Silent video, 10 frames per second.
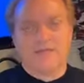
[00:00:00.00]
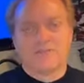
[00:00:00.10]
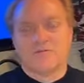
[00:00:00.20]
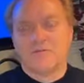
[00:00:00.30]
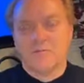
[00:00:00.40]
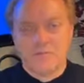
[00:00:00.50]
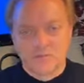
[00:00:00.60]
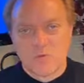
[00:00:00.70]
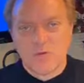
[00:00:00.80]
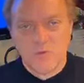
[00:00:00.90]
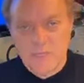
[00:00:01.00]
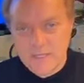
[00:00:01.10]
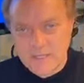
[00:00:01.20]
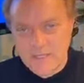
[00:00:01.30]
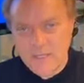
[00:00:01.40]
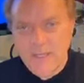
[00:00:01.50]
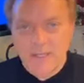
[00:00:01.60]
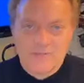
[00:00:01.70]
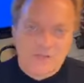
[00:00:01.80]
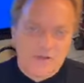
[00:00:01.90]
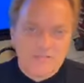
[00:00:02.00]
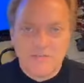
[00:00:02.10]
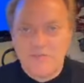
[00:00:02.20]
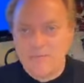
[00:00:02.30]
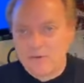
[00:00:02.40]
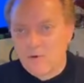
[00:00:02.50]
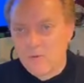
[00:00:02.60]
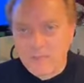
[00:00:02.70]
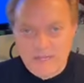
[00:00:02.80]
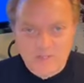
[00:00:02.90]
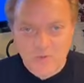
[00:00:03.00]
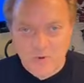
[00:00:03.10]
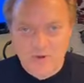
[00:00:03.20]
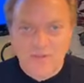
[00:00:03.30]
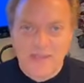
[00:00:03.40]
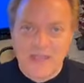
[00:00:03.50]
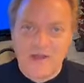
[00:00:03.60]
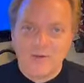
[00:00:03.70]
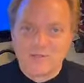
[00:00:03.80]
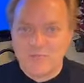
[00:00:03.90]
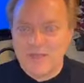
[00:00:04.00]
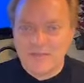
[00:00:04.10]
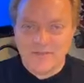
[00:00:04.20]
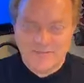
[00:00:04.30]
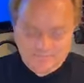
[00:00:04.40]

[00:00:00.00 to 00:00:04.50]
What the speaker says: So if you miss 1 week, I'm starting to see people going back to work. They can't always make the